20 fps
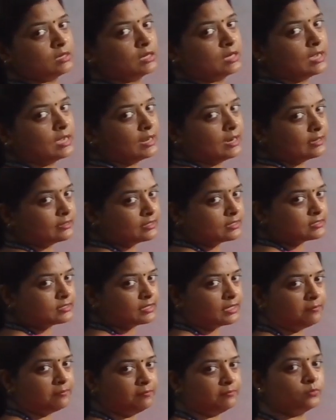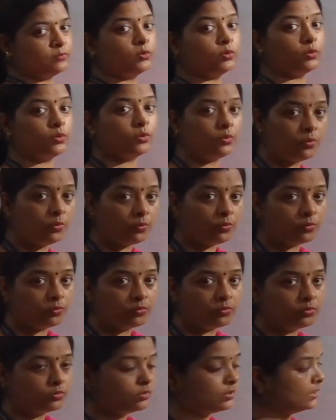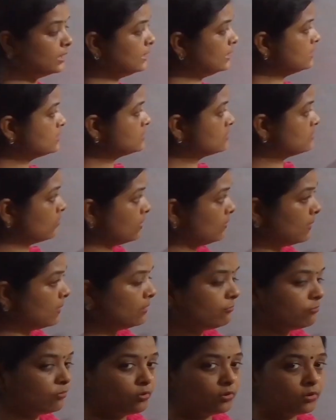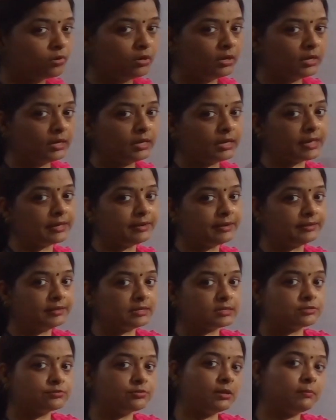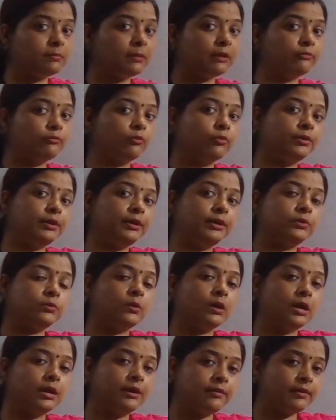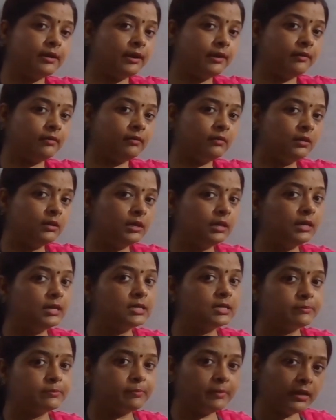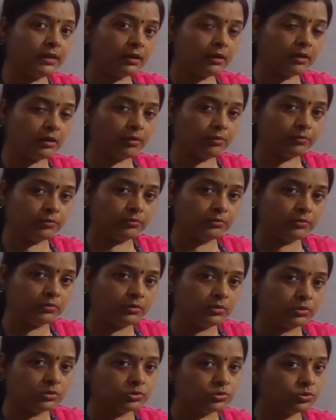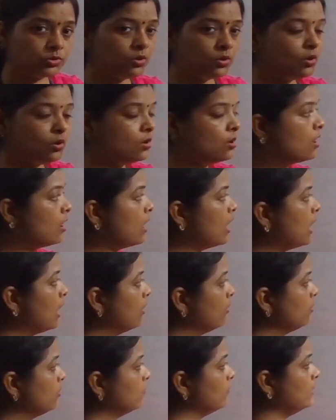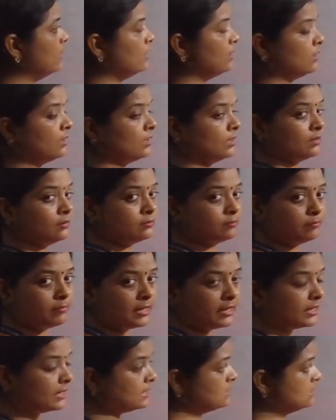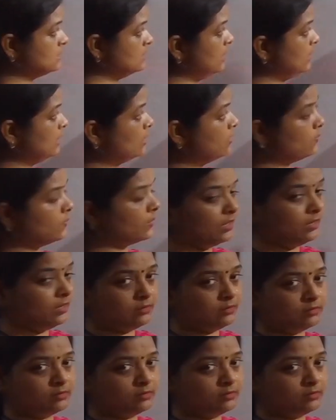Are they same? No. It is 3 by 4 only, and it is 3 by 4 into 100. It's bigger now. So how you will make it equal?